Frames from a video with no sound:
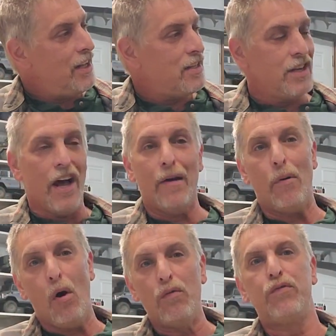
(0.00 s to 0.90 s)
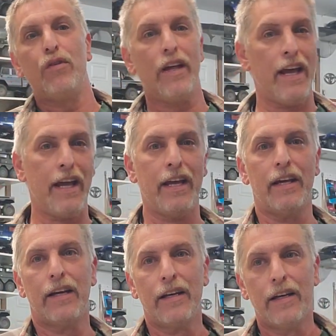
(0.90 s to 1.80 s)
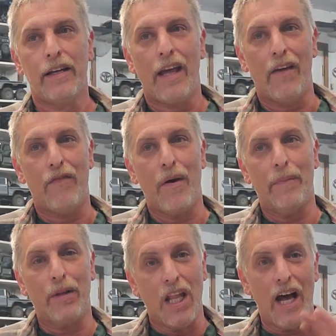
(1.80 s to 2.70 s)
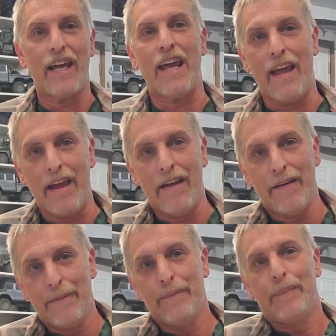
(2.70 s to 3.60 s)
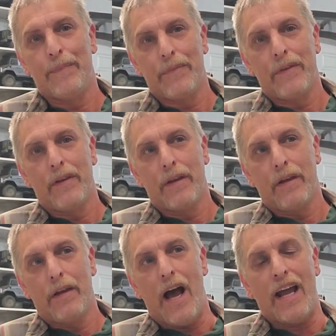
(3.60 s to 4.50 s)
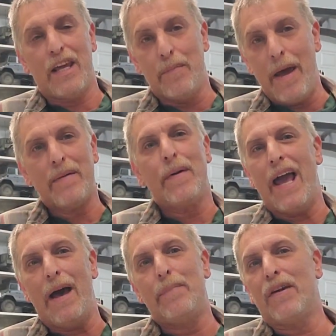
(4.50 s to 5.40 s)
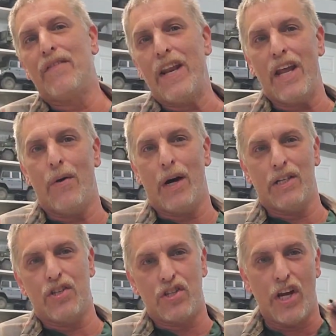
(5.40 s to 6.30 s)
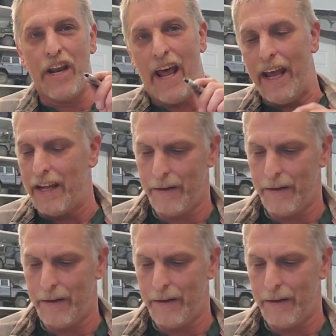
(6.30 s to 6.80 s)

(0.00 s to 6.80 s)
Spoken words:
this up. Hopefully, if I'm lucky, I can make my epic video on Sunday.